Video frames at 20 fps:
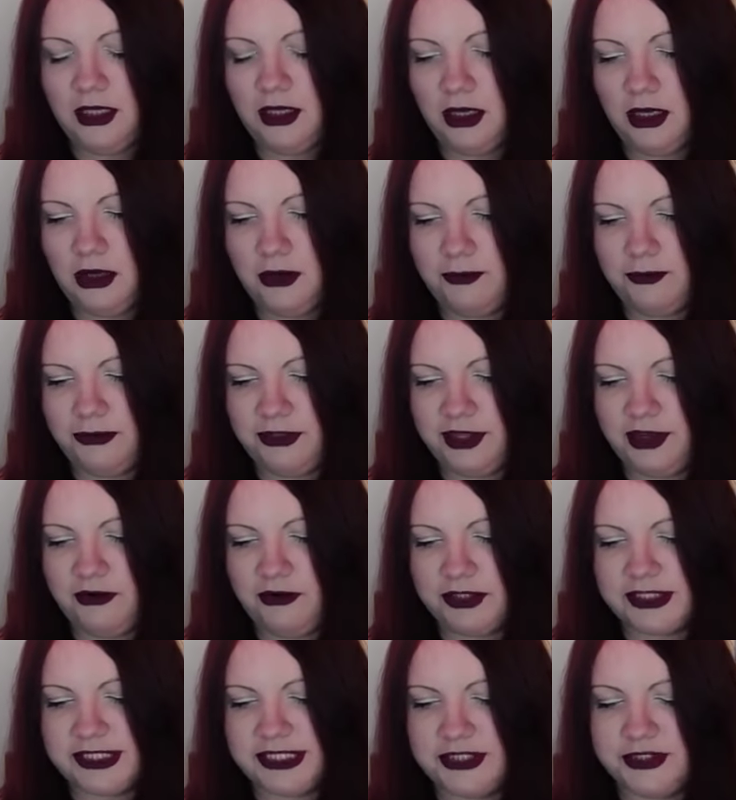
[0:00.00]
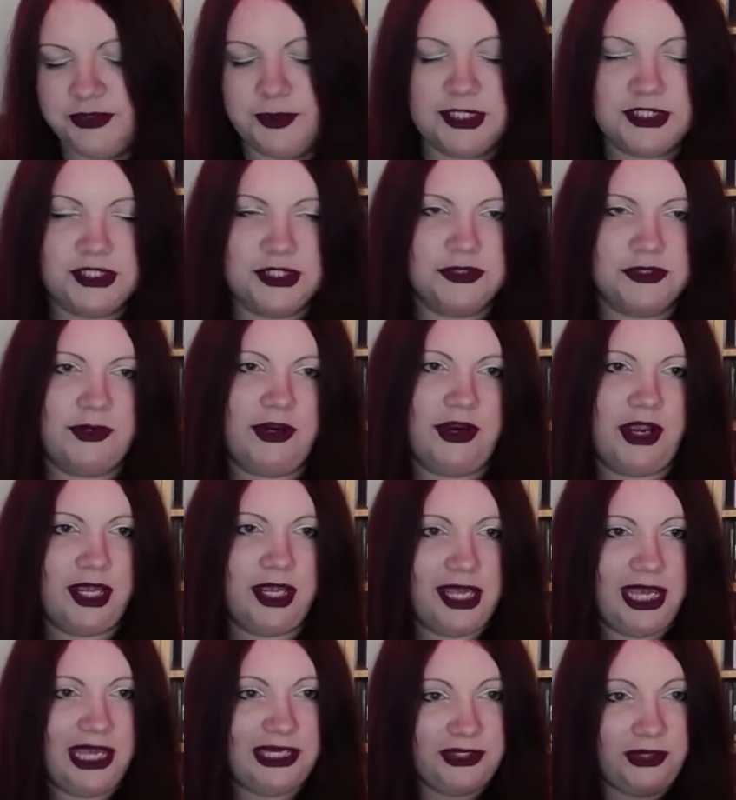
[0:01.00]
there are situations where
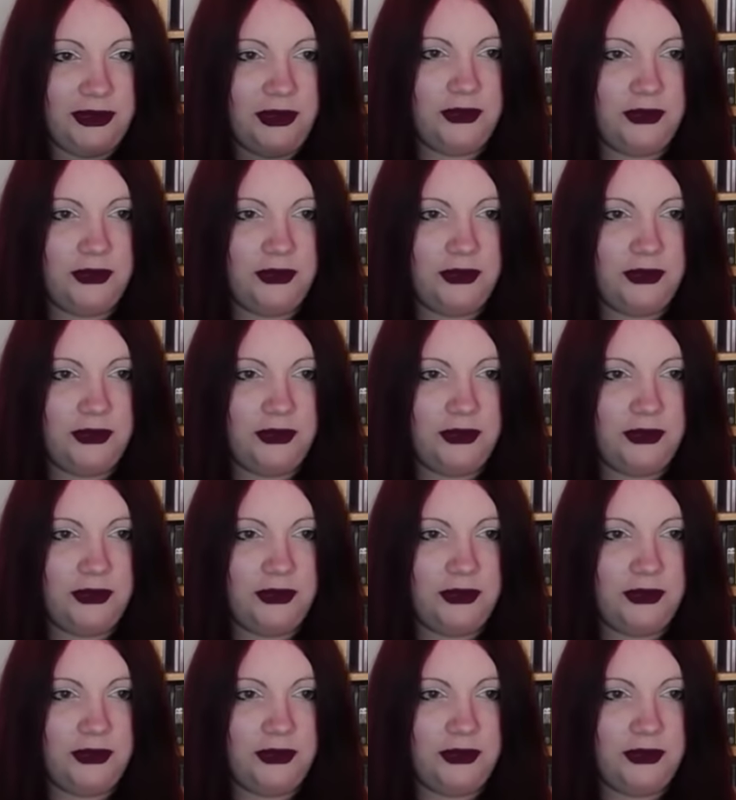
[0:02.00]
I had